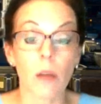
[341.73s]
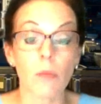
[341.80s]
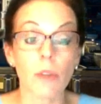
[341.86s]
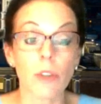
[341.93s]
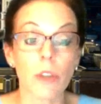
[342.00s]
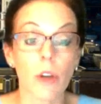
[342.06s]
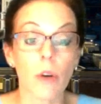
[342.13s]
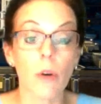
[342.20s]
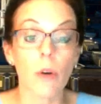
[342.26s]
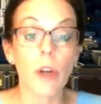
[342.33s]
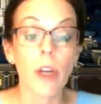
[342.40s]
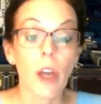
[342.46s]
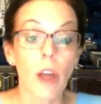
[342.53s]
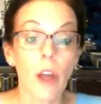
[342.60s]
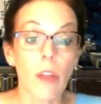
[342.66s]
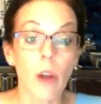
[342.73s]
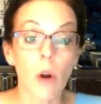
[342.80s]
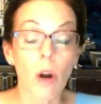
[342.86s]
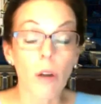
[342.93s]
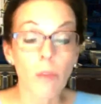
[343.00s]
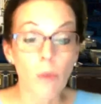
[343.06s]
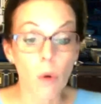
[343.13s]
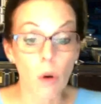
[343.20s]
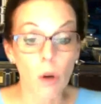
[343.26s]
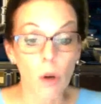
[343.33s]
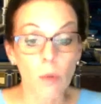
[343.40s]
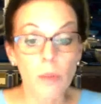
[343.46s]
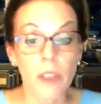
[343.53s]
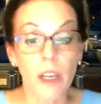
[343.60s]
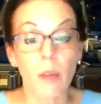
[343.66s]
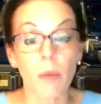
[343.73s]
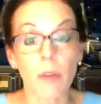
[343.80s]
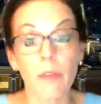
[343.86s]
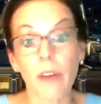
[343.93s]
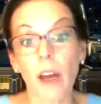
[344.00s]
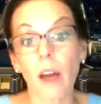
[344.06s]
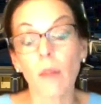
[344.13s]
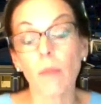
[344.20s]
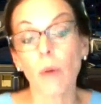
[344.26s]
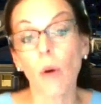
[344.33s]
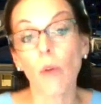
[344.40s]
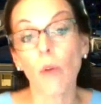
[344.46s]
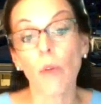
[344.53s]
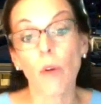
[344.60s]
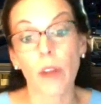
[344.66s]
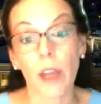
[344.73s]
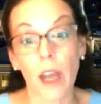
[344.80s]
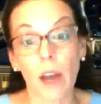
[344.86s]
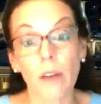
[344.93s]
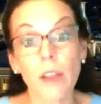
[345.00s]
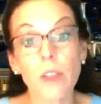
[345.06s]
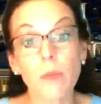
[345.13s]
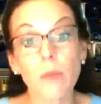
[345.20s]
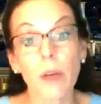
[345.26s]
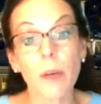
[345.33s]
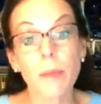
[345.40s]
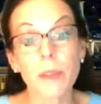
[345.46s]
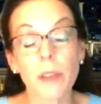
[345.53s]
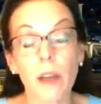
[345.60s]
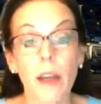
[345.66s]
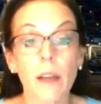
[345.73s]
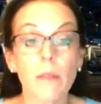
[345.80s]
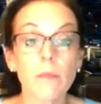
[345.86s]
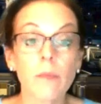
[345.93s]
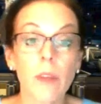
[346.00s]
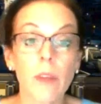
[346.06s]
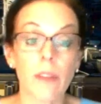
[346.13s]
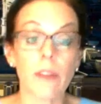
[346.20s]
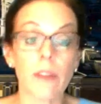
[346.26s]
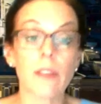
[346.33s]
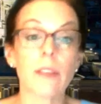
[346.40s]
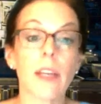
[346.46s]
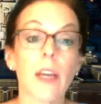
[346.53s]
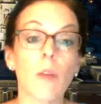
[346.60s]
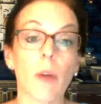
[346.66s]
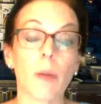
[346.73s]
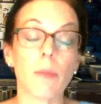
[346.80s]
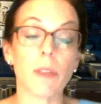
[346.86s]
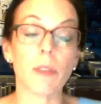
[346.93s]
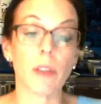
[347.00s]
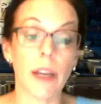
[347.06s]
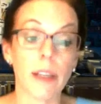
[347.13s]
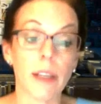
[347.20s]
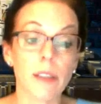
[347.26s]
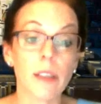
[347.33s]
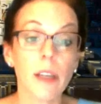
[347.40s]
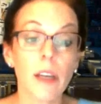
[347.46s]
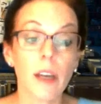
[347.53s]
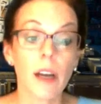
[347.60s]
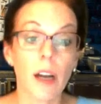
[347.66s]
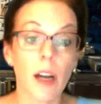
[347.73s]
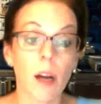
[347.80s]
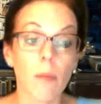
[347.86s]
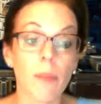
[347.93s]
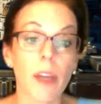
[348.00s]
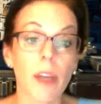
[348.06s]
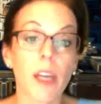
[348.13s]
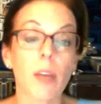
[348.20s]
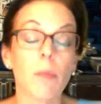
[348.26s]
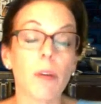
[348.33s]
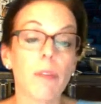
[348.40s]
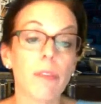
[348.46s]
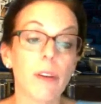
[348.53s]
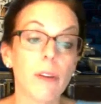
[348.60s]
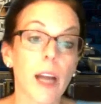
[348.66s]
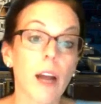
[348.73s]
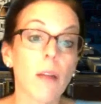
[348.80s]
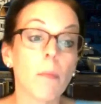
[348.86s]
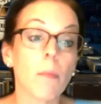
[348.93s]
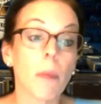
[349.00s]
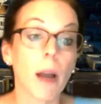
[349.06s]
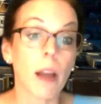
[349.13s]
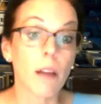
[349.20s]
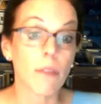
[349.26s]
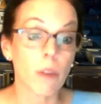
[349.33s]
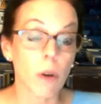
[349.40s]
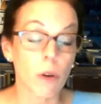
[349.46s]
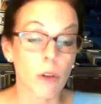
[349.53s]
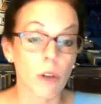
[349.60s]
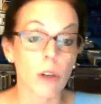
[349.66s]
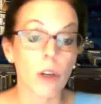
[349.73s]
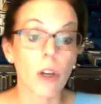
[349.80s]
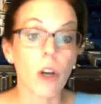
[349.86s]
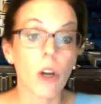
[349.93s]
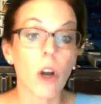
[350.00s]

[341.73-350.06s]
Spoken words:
So there are forms that can be found both on the county's website and the state website that can be filled out by a voter